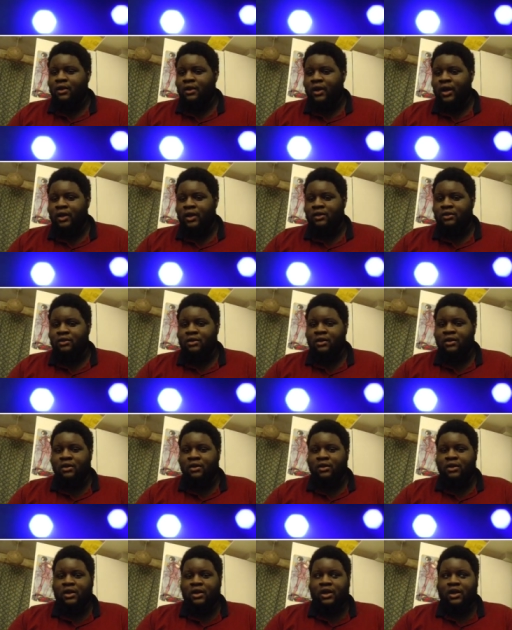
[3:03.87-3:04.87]
And uh,
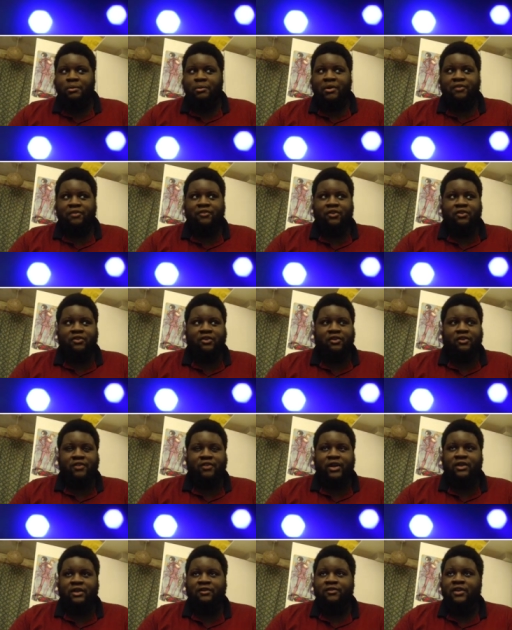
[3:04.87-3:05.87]
yeah, my first
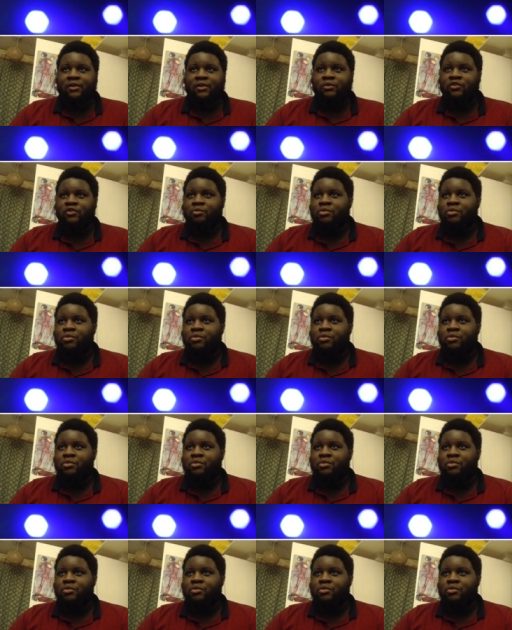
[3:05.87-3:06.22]
offline event was